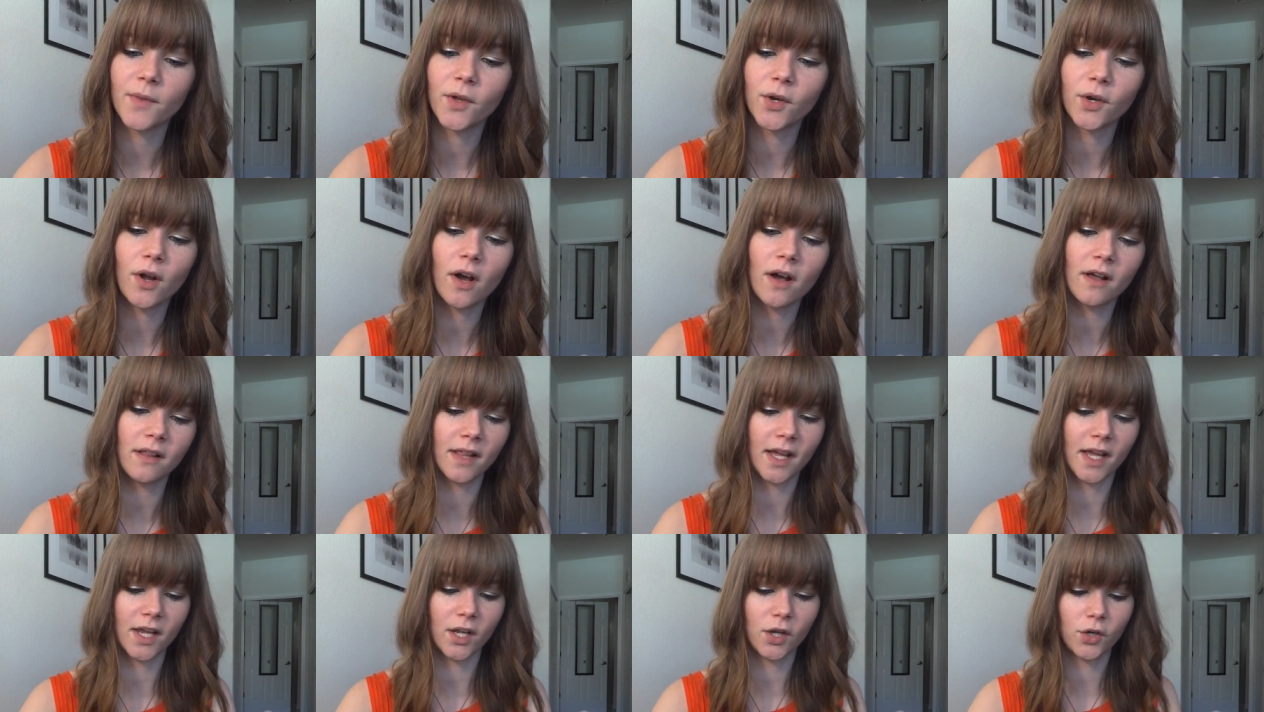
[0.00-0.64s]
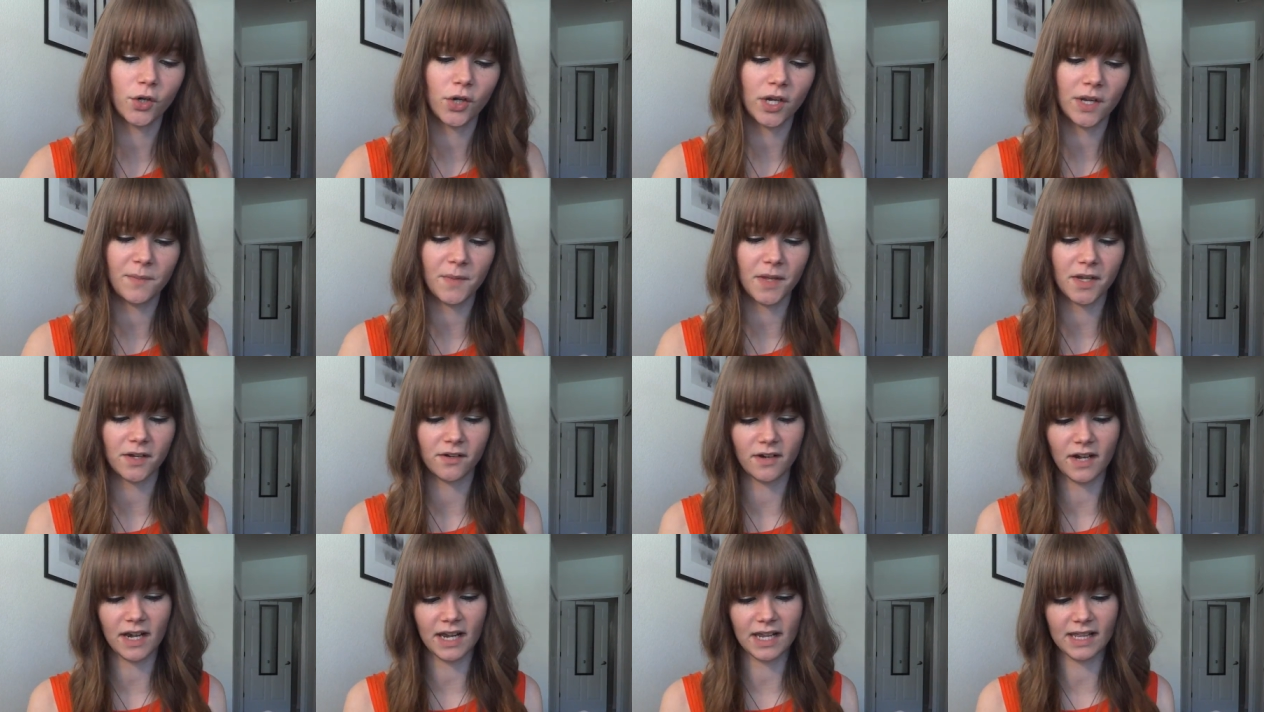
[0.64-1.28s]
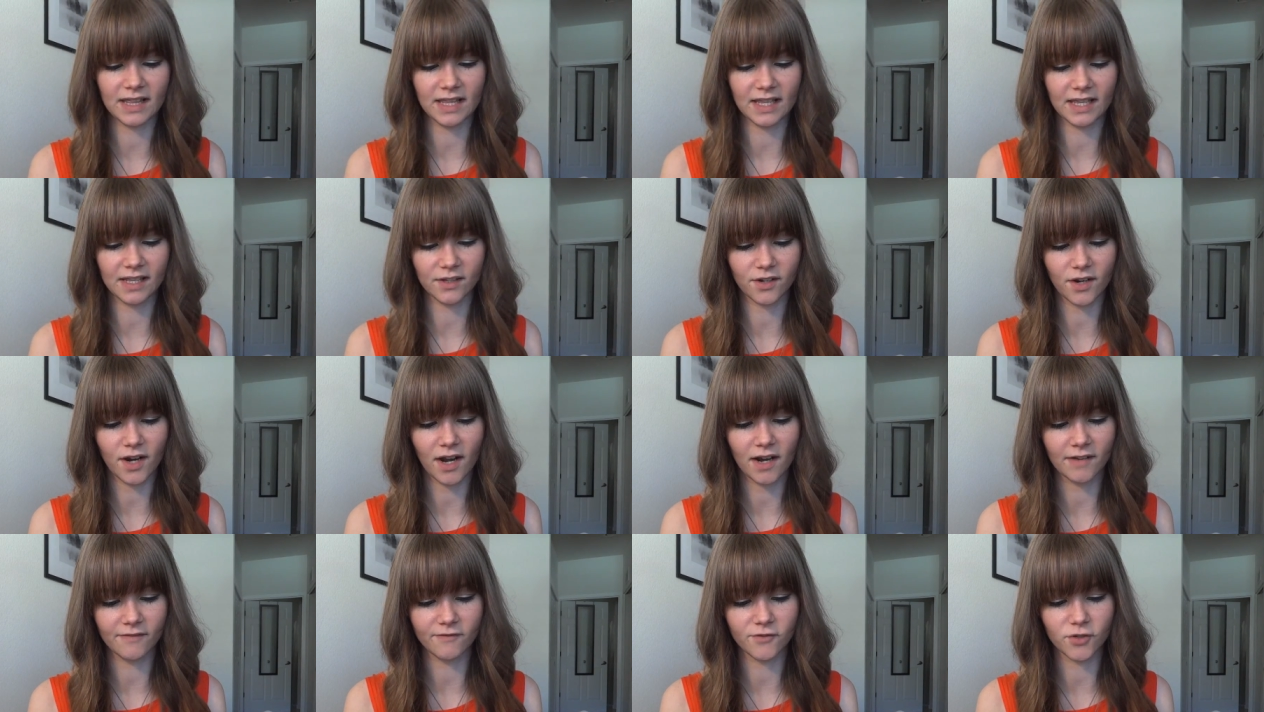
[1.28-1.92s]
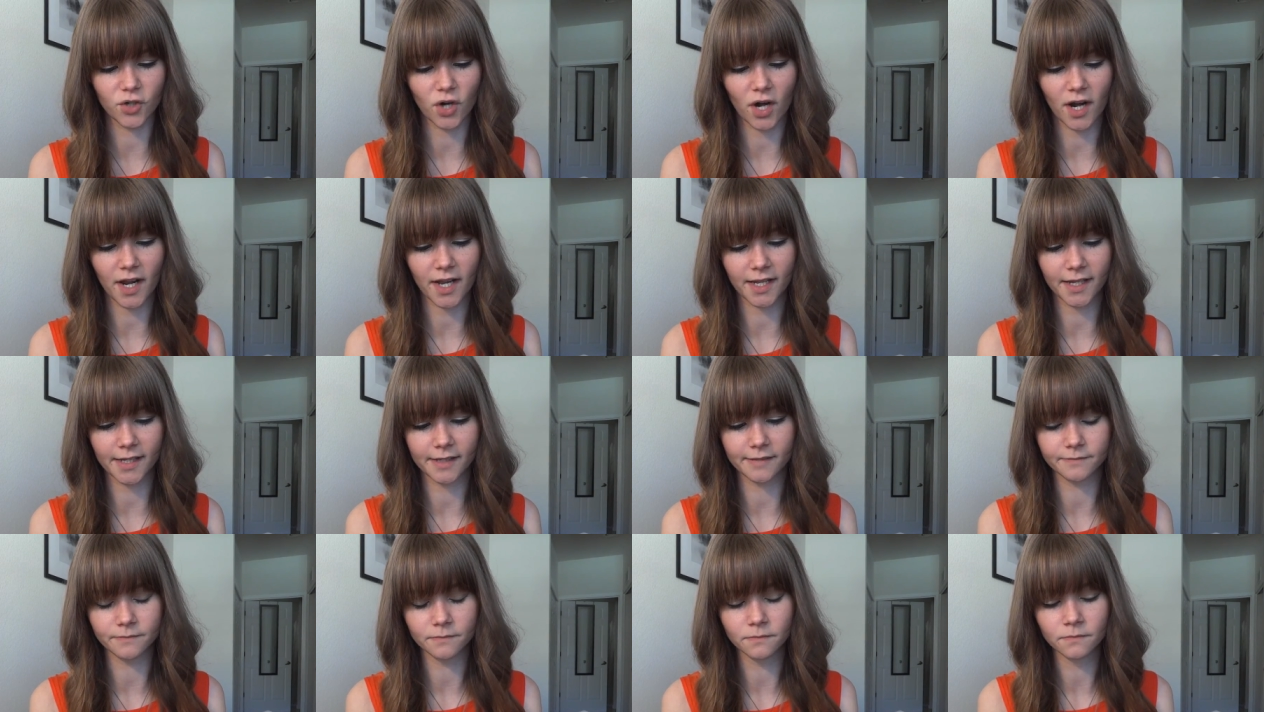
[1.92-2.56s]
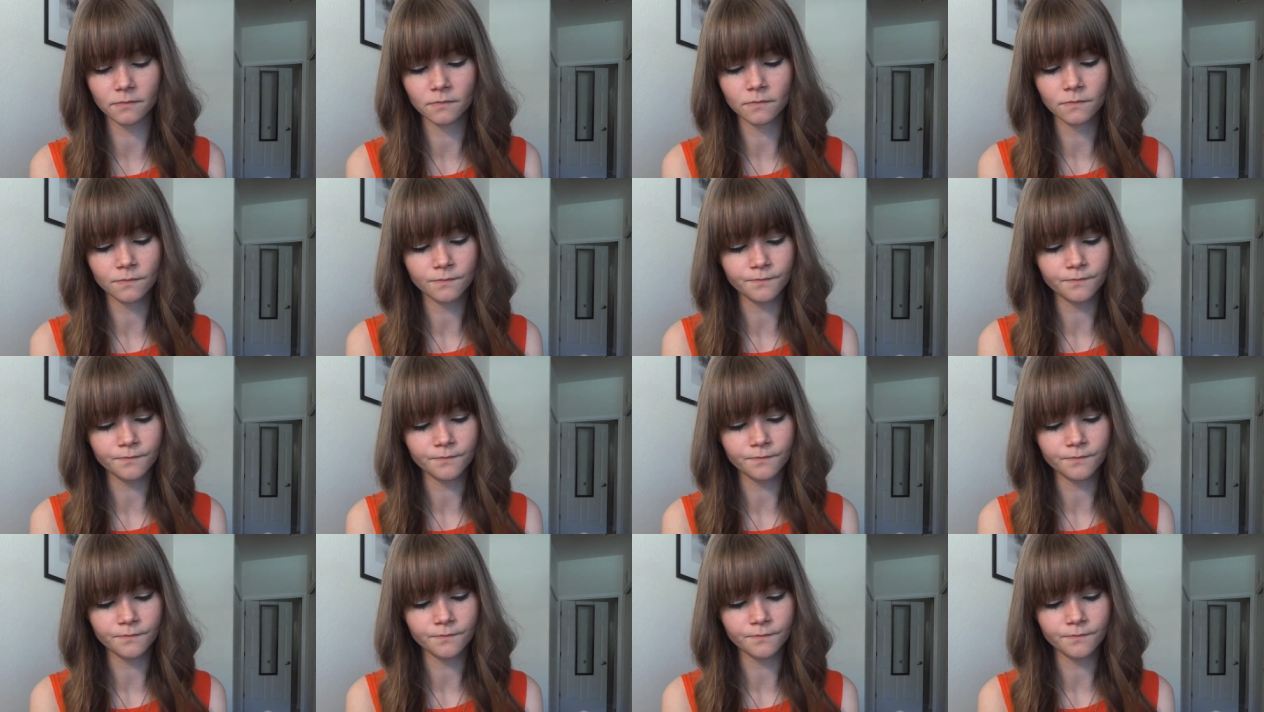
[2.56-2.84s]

They're not like creamy or anything. They're kind of drying.